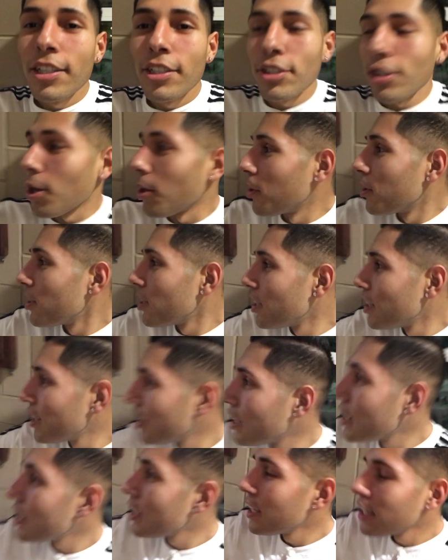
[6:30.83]
So,
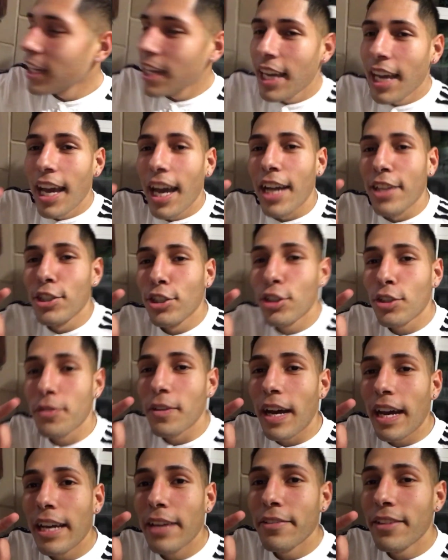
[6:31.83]
I just
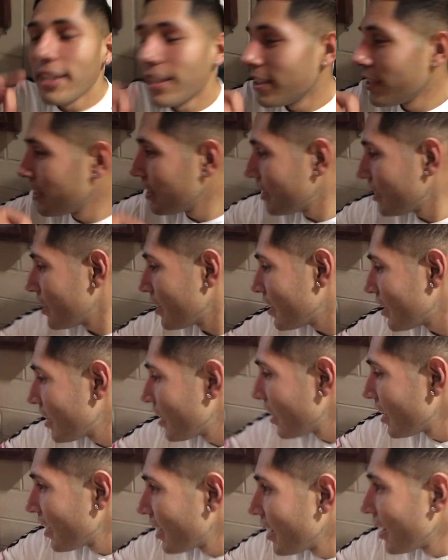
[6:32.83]
survived
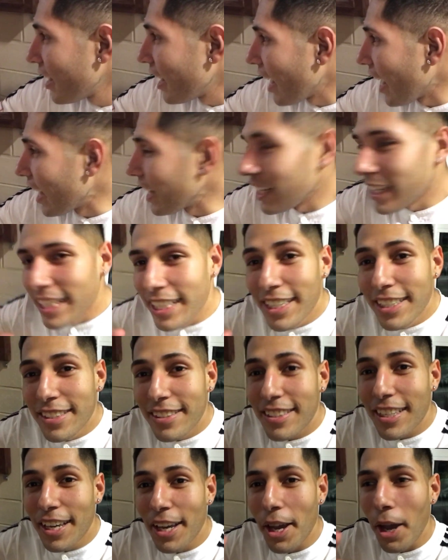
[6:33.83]
eight
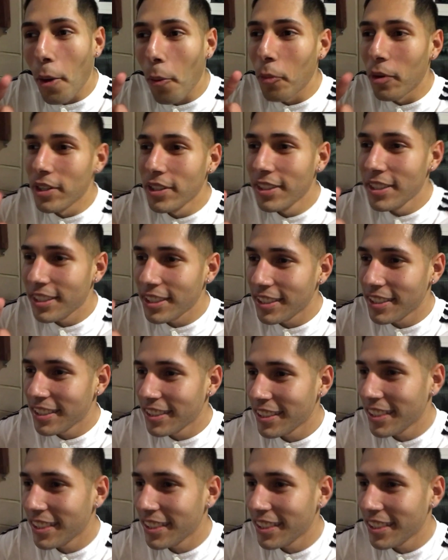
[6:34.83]
niggas at once.